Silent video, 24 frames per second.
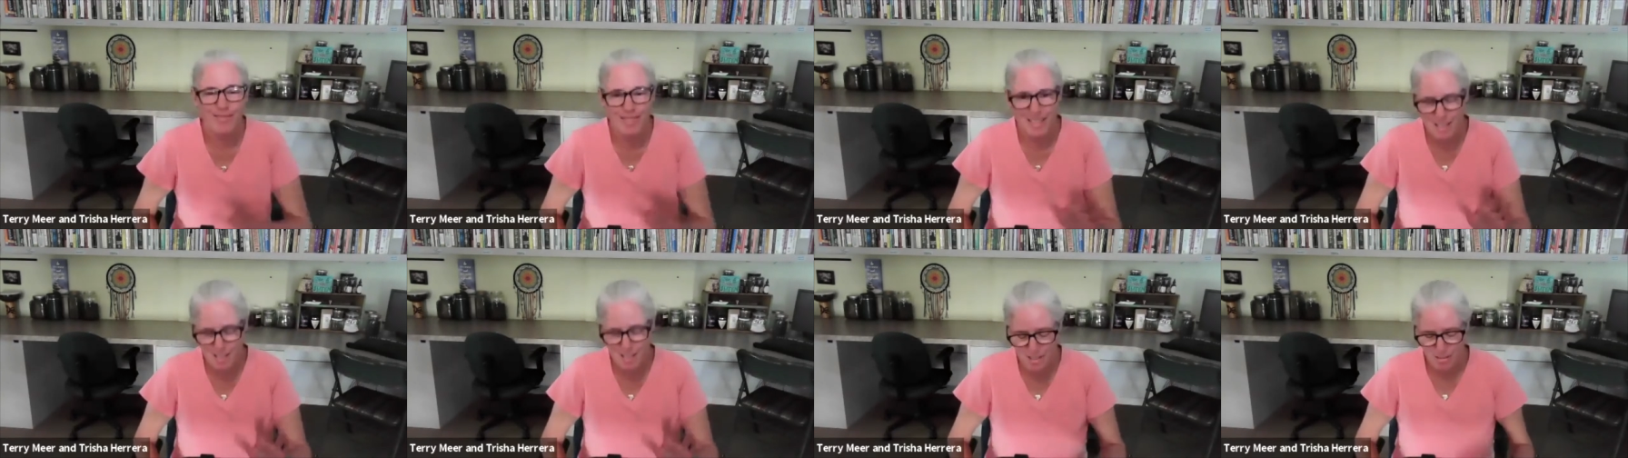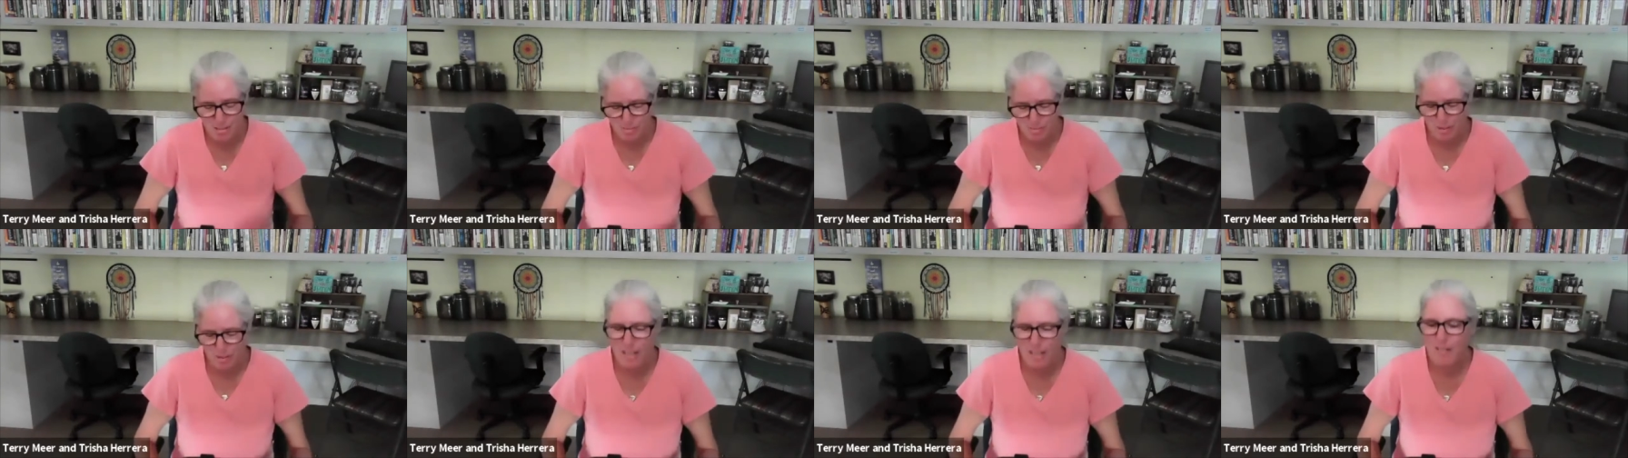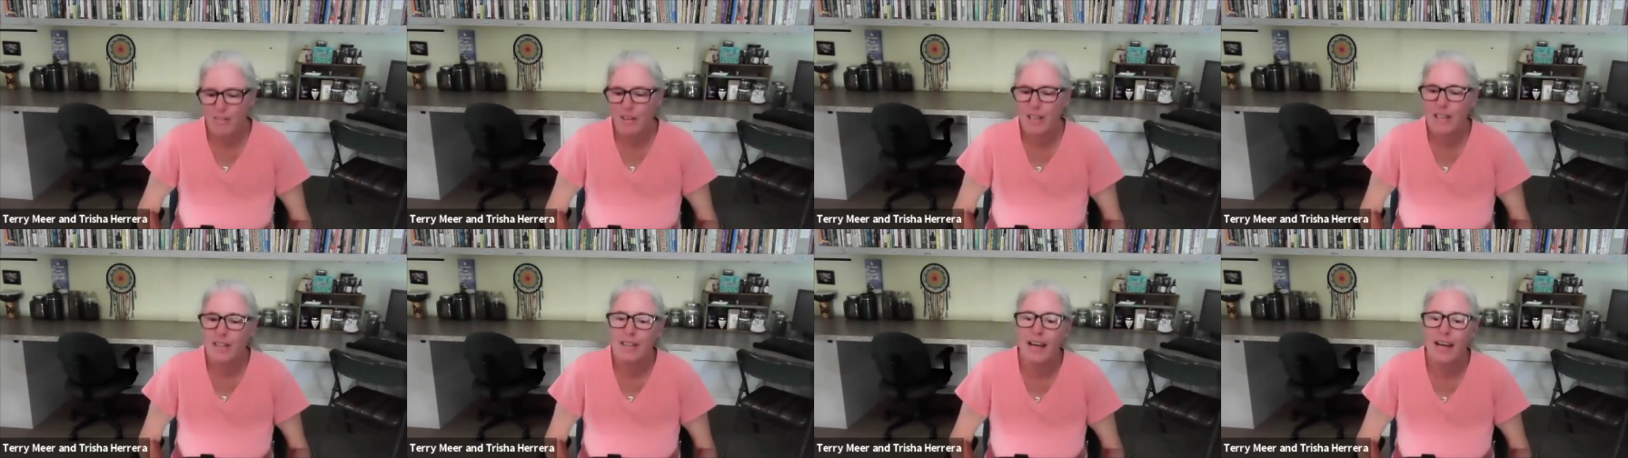Let's just leave
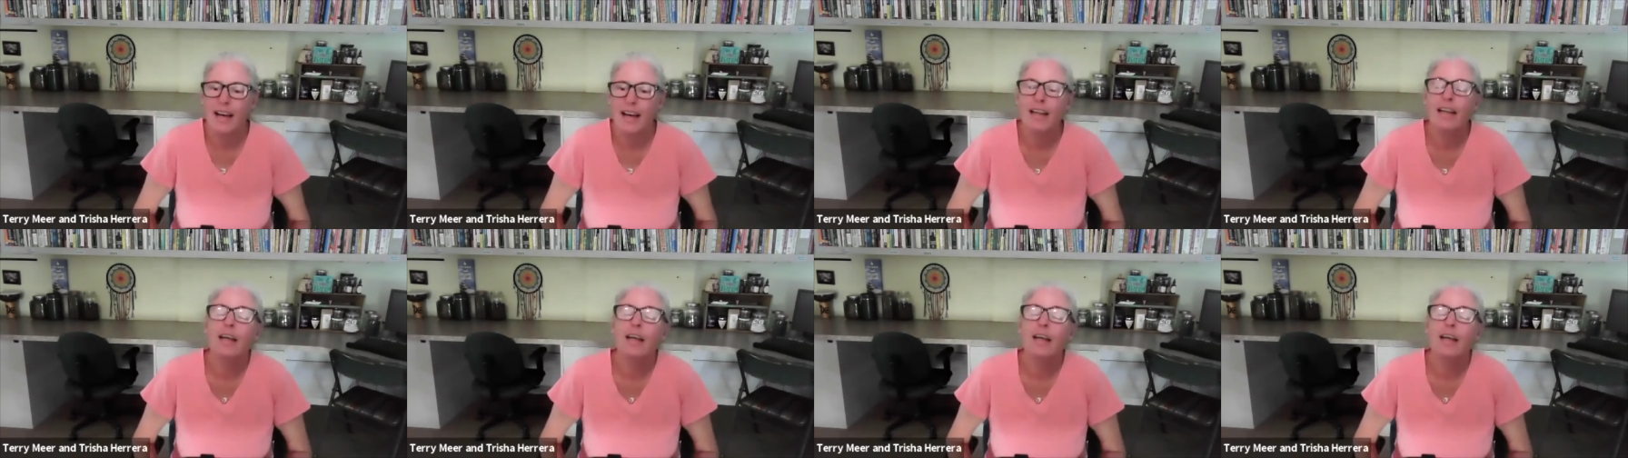it at that.